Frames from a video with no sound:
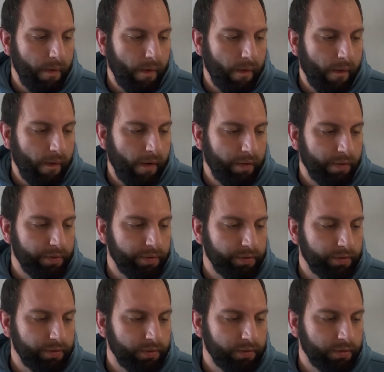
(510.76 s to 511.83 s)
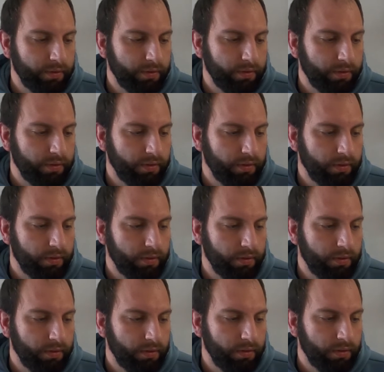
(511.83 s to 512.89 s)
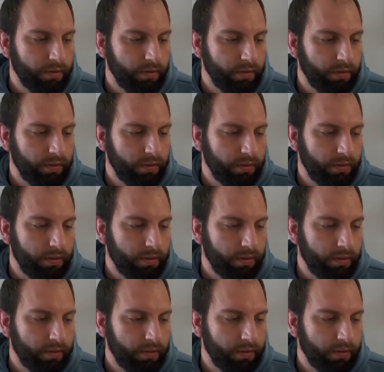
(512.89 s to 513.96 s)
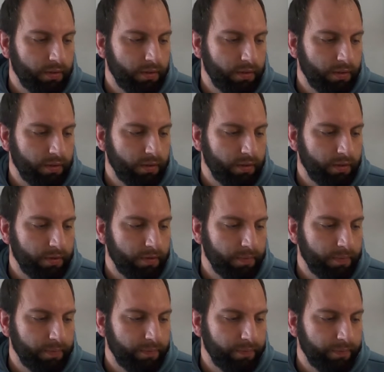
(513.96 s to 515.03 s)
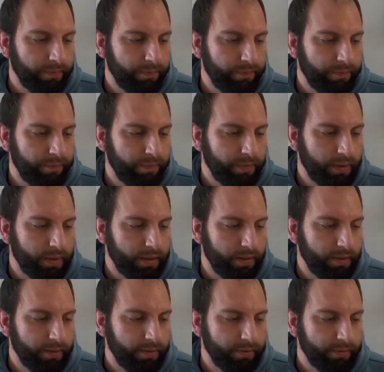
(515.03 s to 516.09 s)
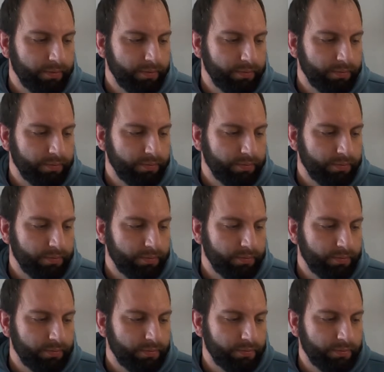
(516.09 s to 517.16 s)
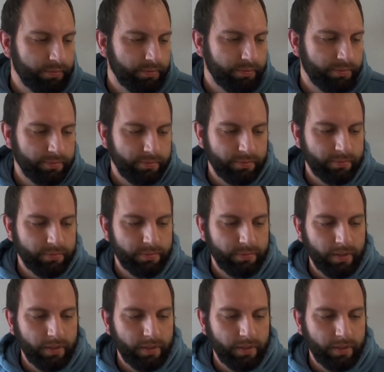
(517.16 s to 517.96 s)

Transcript: (not speaking)